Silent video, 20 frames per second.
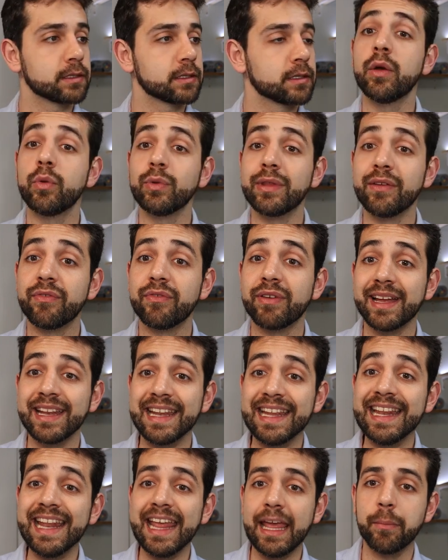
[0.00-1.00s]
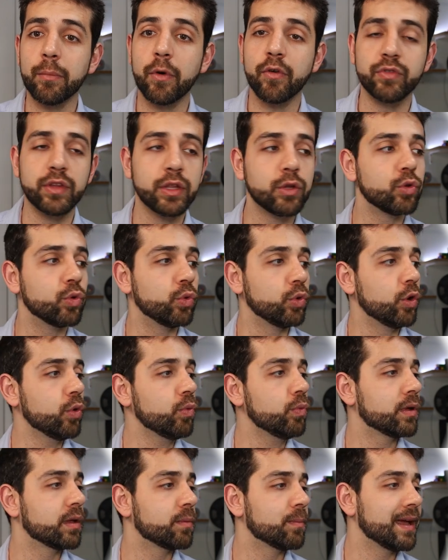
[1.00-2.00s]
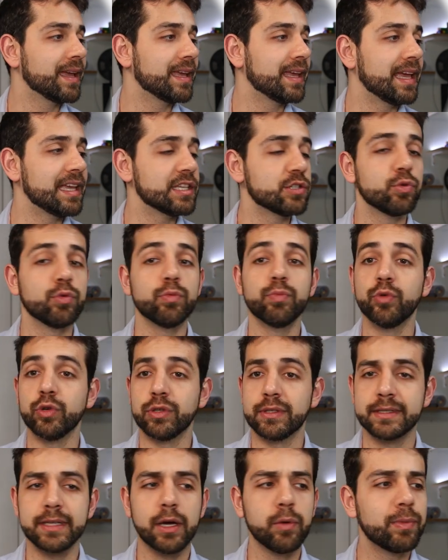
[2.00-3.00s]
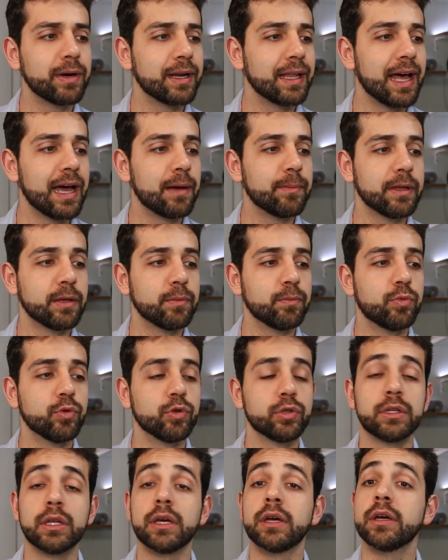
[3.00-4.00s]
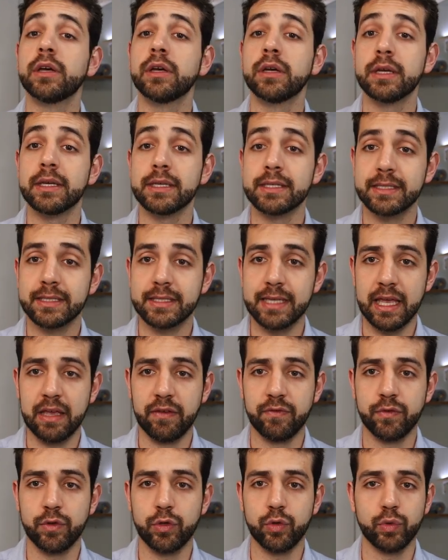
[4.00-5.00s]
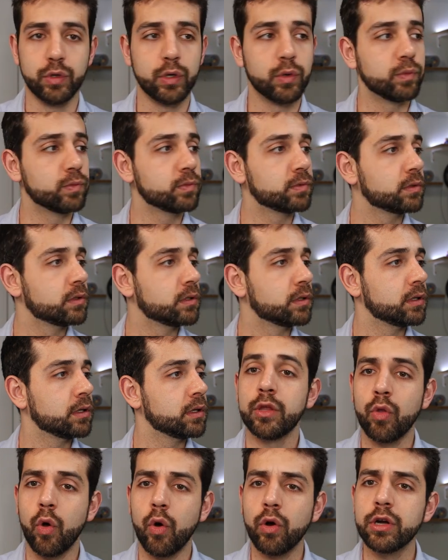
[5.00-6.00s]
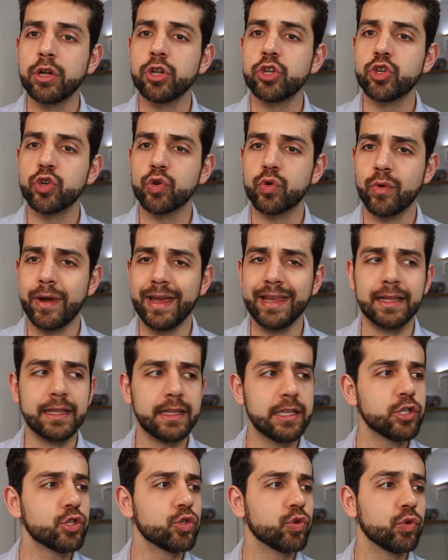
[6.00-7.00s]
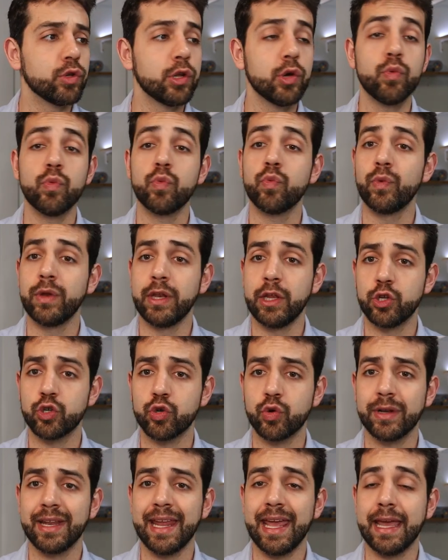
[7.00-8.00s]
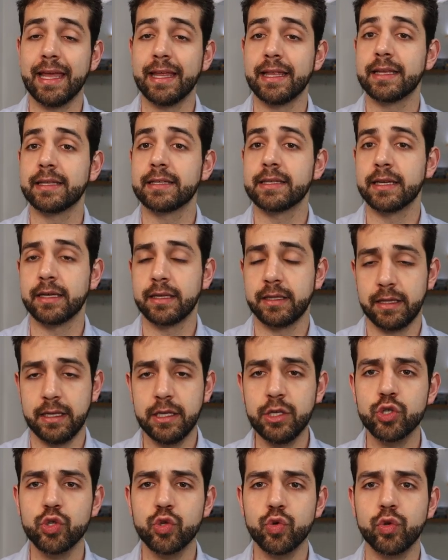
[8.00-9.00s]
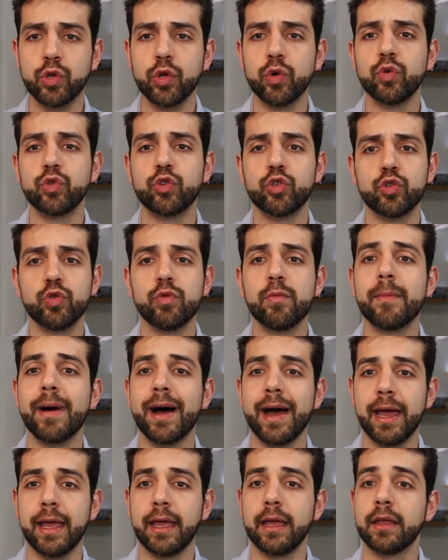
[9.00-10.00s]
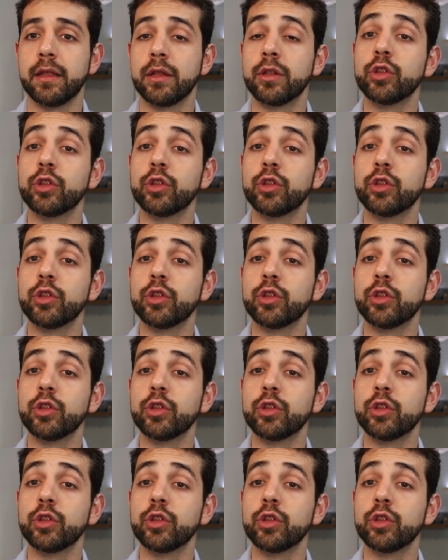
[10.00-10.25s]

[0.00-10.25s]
Here I will define the name of the tunnel. In my case, I will put Sauber-Lab and put save tunnel. In order to create this tunnel, we need to connect this tunnel to my